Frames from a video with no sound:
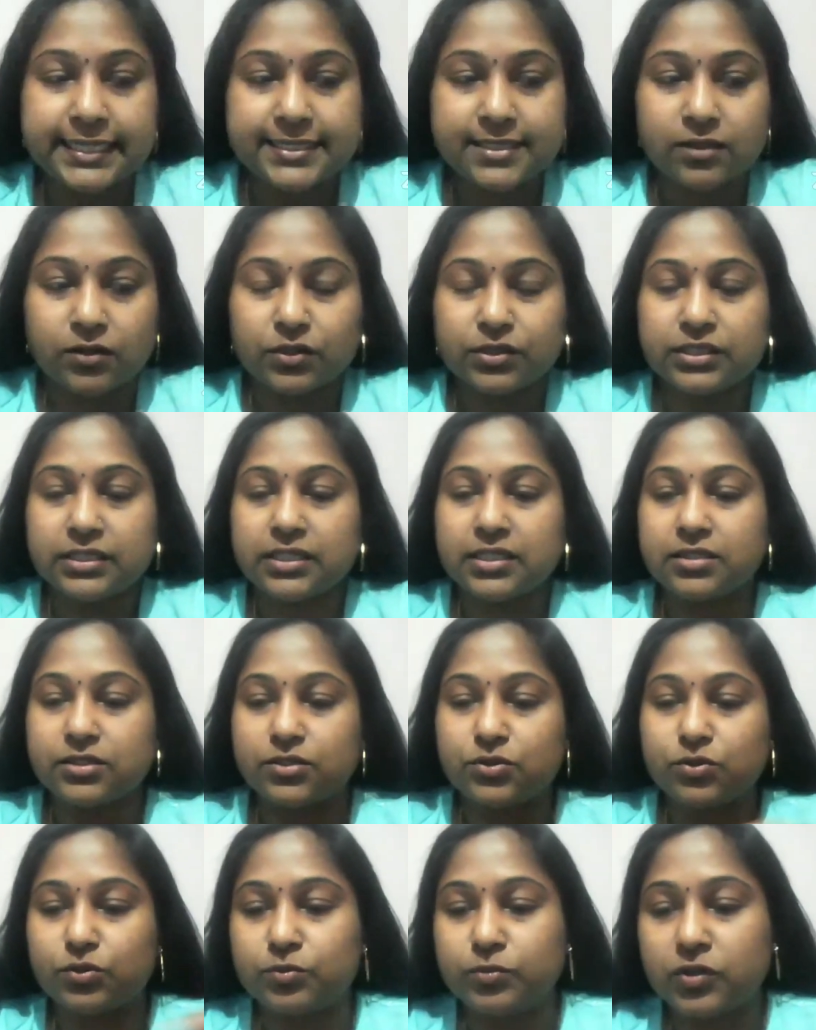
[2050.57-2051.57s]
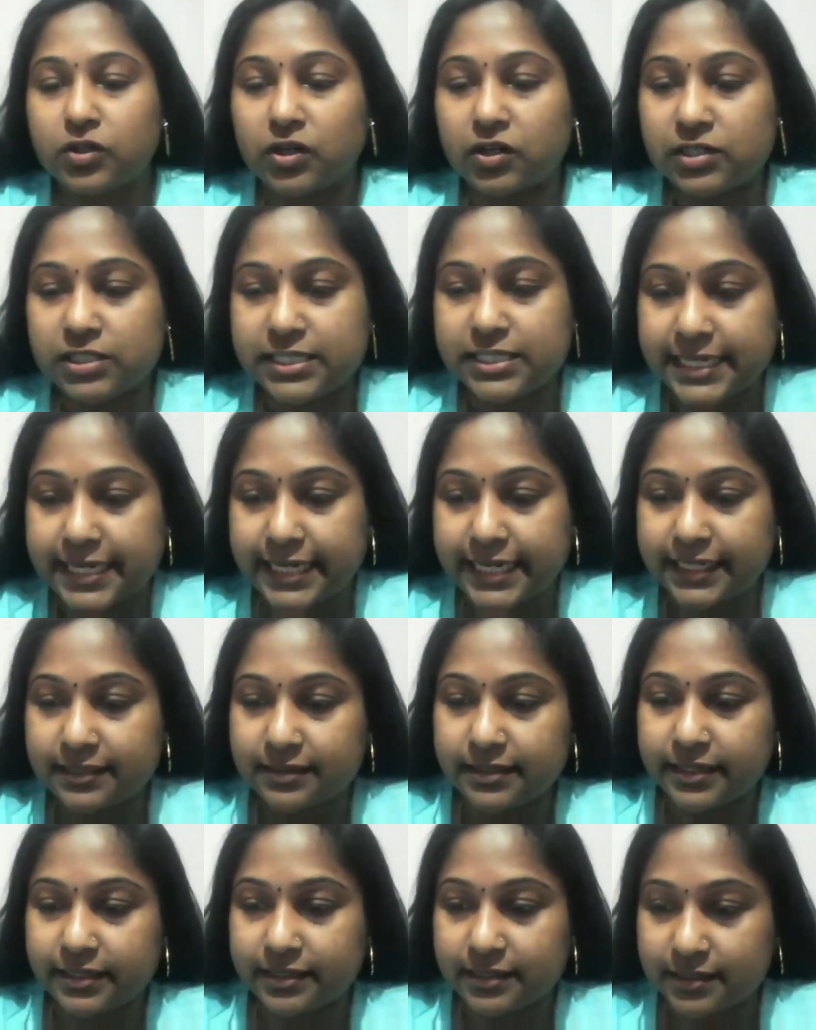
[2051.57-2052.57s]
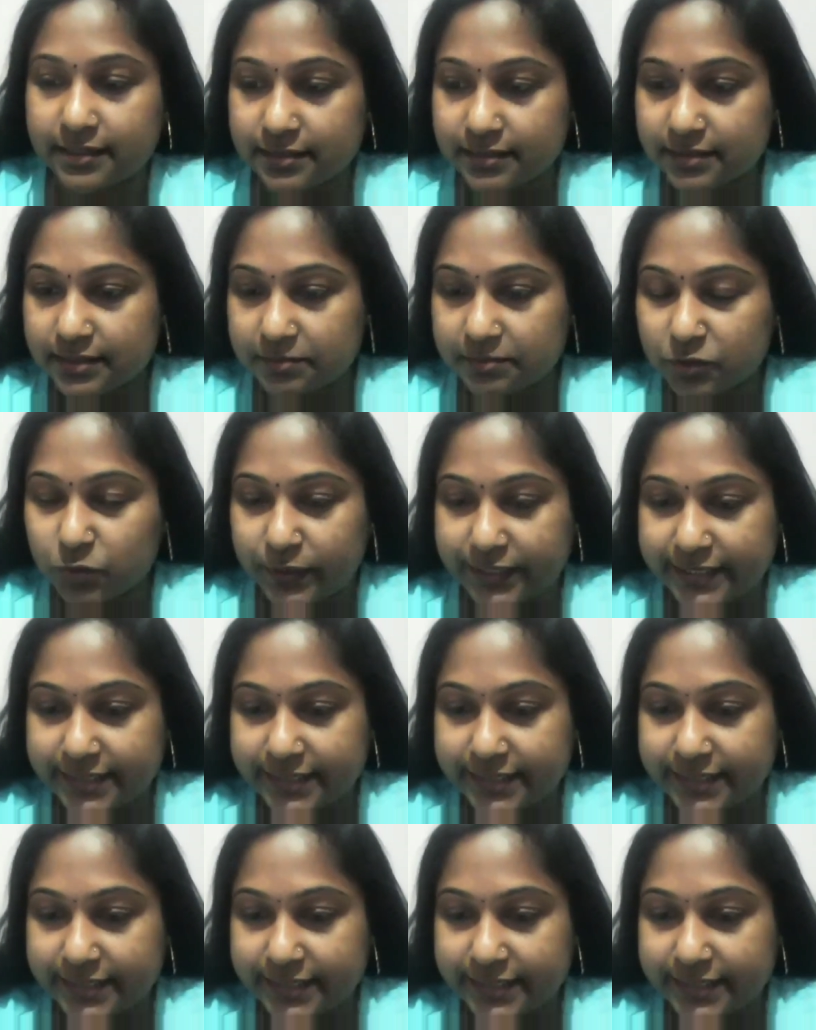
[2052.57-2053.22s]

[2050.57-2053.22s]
Yes, on the Zoom call chat, there are some